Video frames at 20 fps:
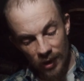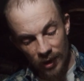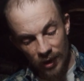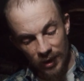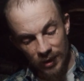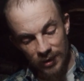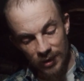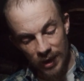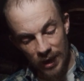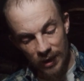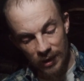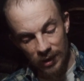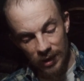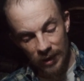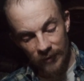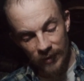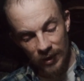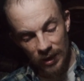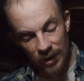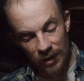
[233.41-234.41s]
It's like
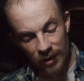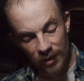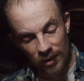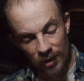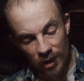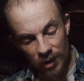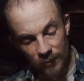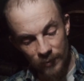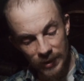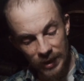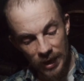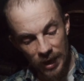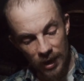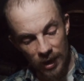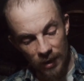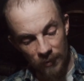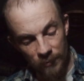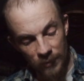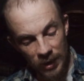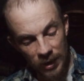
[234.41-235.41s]
living in an armed
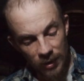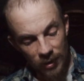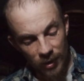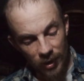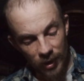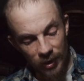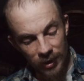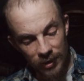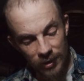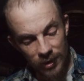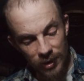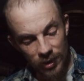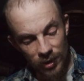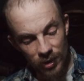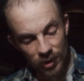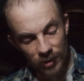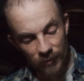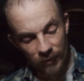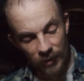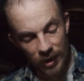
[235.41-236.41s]
camp, a
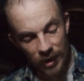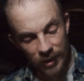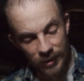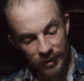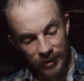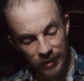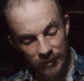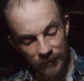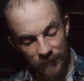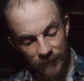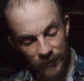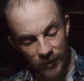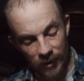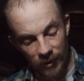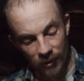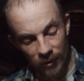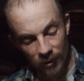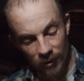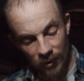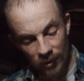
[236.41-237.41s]
condition of constant
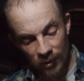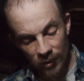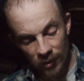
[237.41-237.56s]
fear.